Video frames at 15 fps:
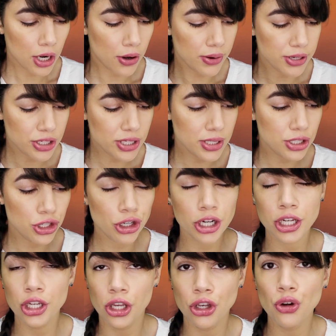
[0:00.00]
You know, it's just,
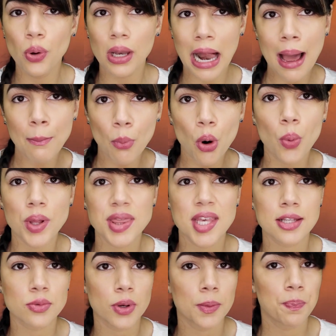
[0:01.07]
you can do a lot more with
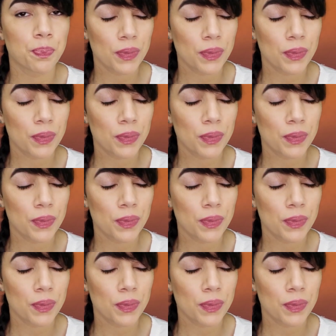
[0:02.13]
this one.